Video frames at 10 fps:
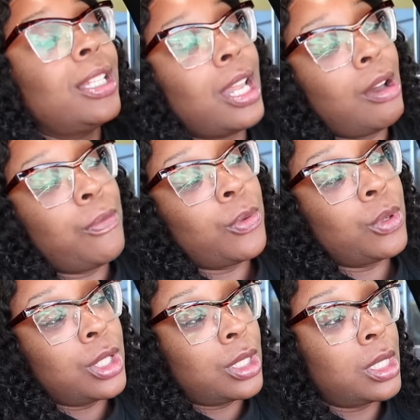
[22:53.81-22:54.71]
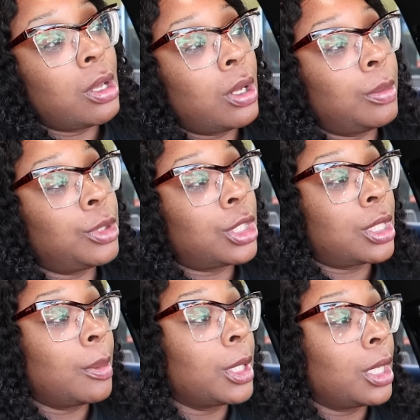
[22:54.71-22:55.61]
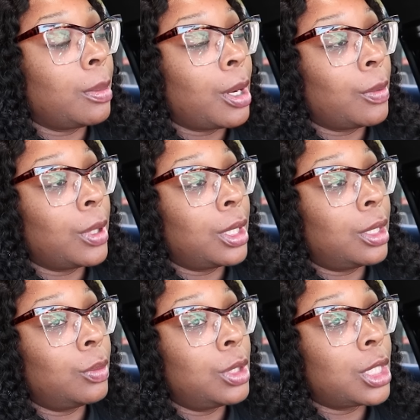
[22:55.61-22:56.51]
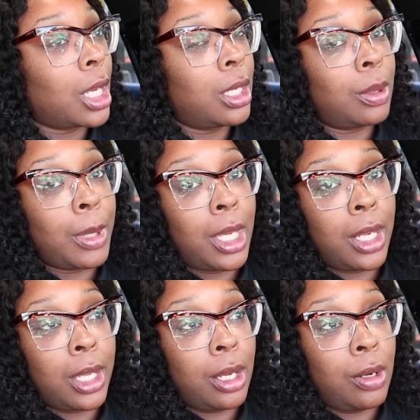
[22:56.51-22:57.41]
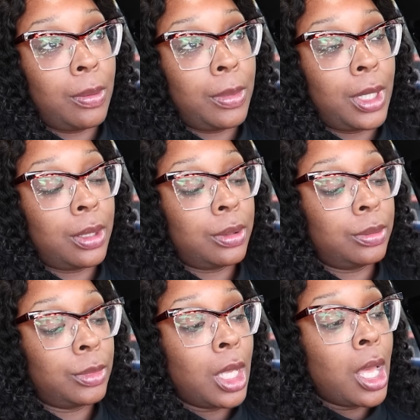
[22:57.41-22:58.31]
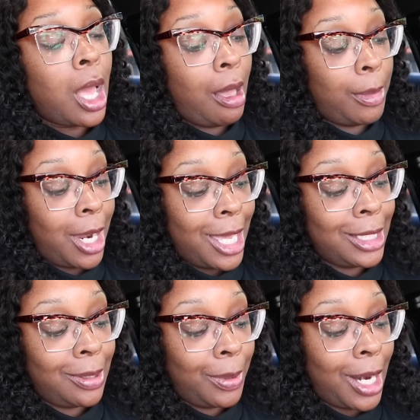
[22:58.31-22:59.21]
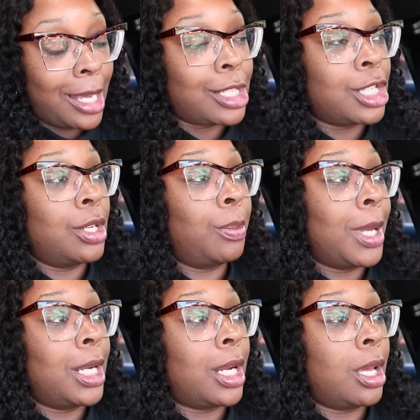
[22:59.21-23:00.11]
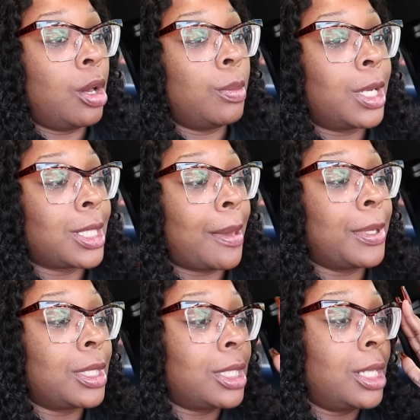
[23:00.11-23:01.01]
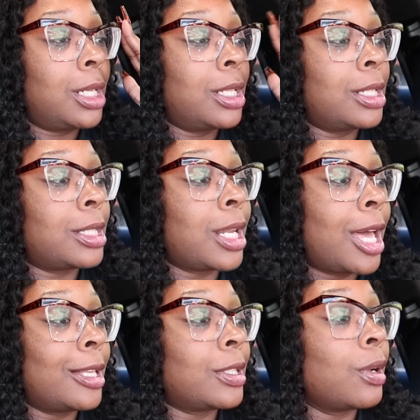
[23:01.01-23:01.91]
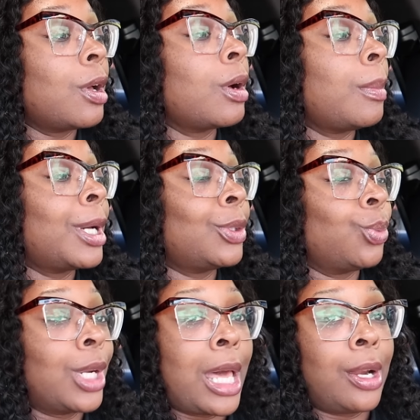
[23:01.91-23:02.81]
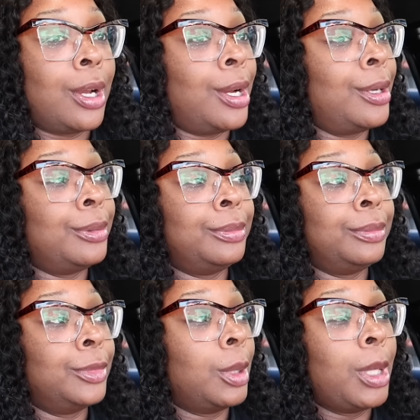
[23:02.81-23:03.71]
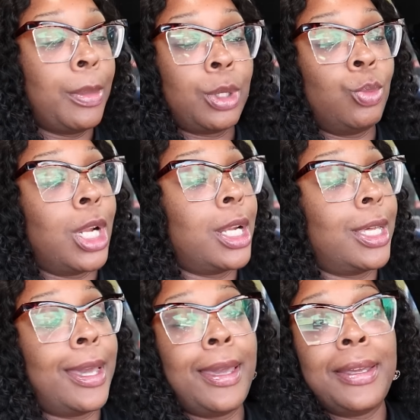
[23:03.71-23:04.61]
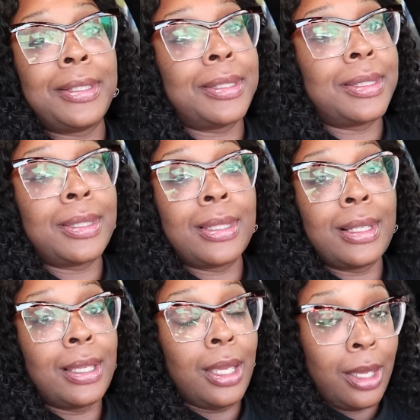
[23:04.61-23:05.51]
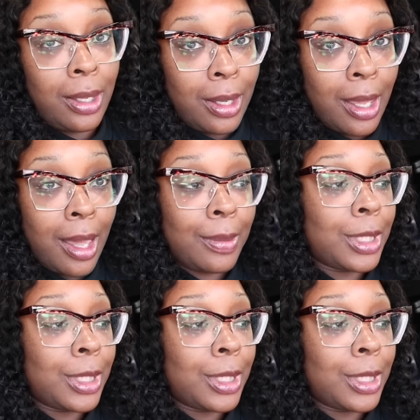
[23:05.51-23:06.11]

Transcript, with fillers: Nah, for real. So I'm just coming to get my regular, which I could have made at home, but I'm lazy. But I should have made it at home because I've been sitting in this line so long, I'm about to run out of air. I mean, I'm about to run out of gas. I'm